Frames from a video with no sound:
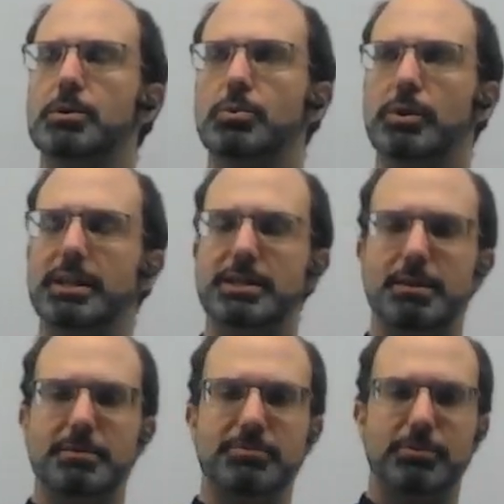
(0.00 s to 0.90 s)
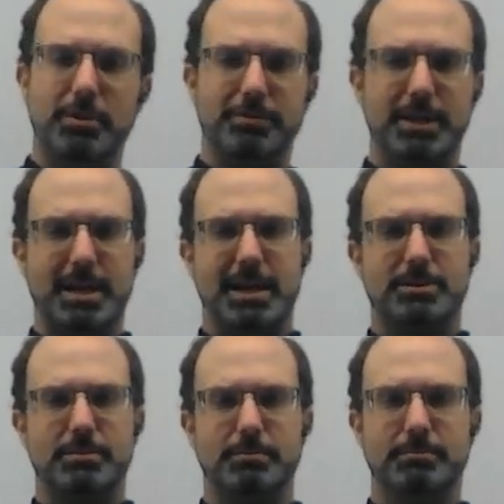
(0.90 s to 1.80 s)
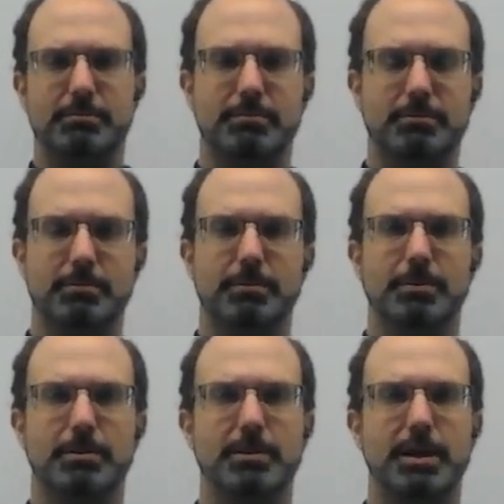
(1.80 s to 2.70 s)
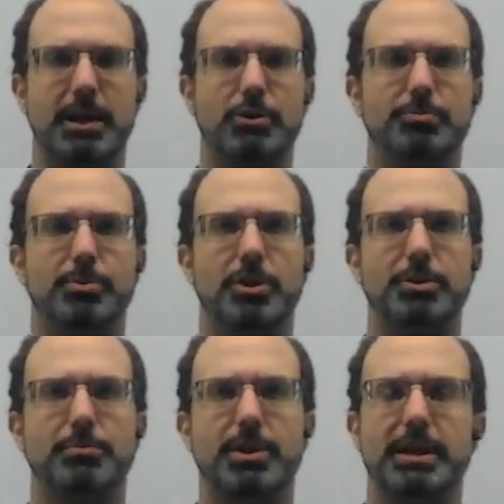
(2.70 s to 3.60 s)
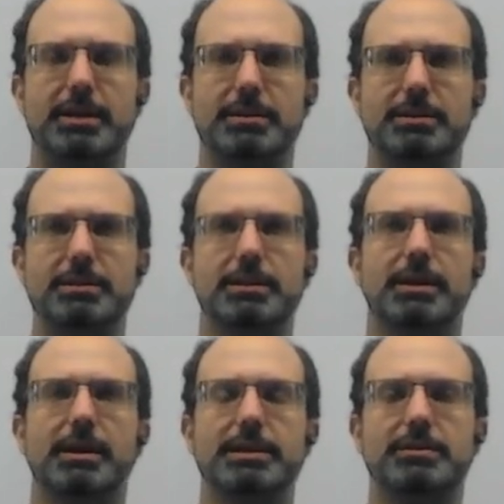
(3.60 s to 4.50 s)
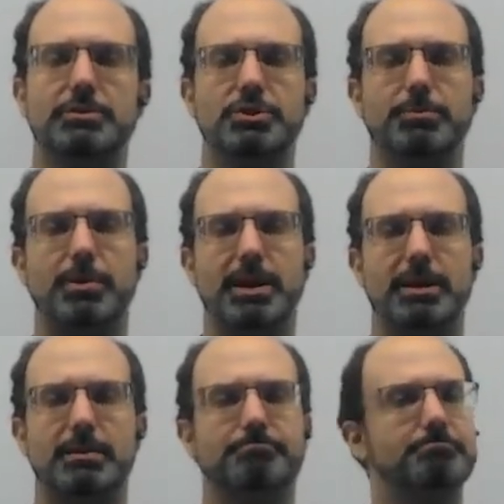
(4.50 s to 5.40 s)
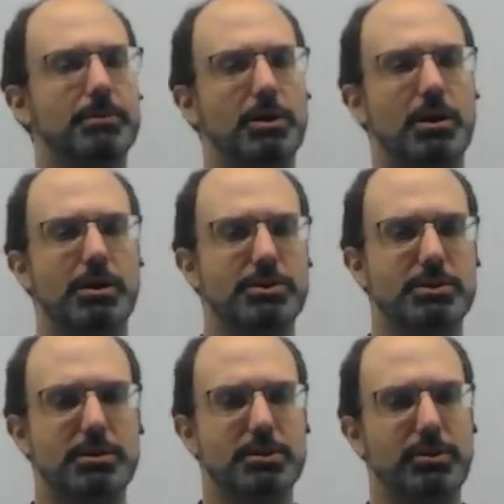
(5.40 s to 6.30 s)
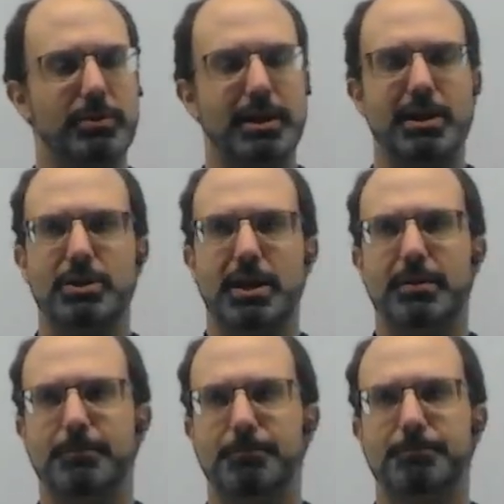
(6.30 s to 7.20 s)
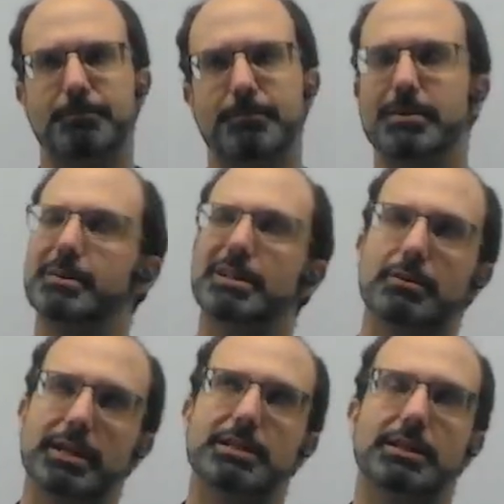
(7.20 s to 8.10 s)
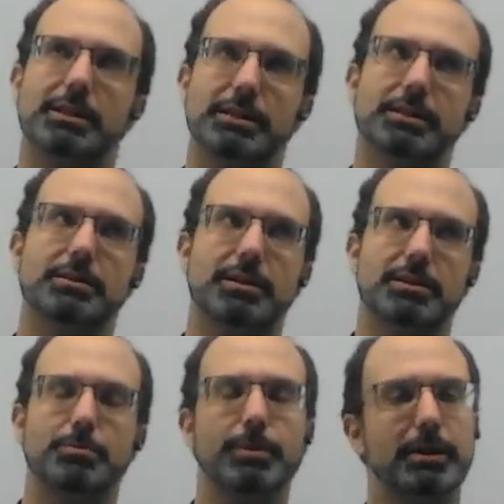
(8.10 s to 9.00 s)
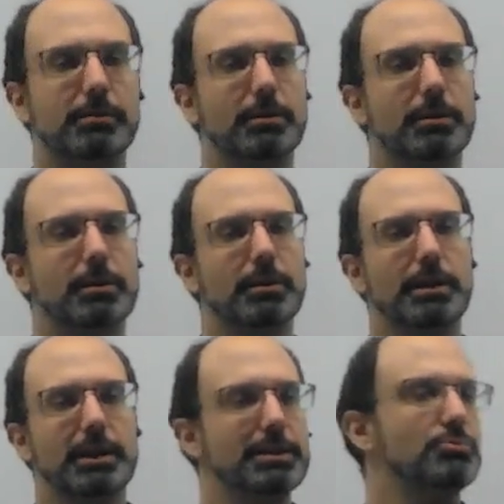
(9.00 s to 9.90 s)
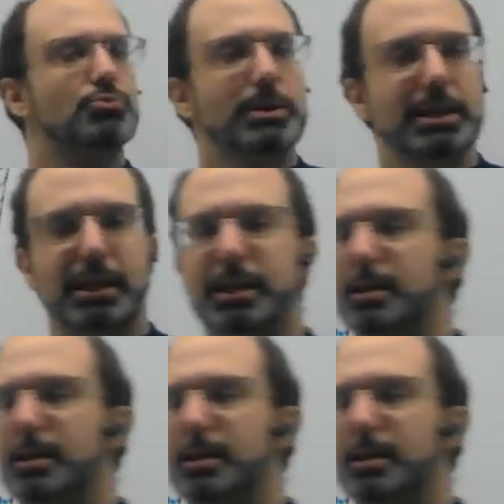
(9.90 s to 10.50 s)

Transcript: When I take my foot off the gas and I go to put it on the brake, until I touch the brake, the car doesn't start slowing down yet. I mean, okay, technically it does, but it doesn't really.